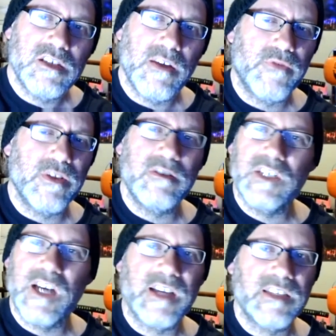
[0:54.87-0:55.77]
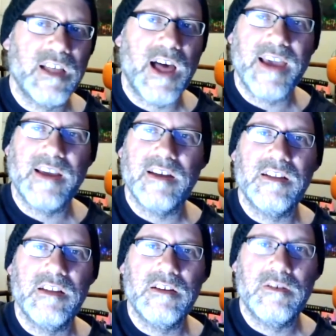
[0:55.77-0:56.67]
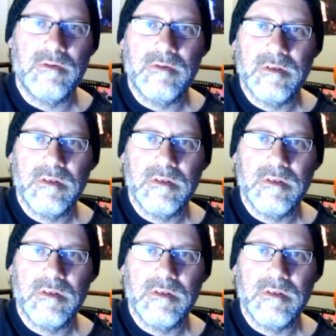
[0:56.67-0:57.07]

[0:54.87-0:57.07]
she flew just like a loon.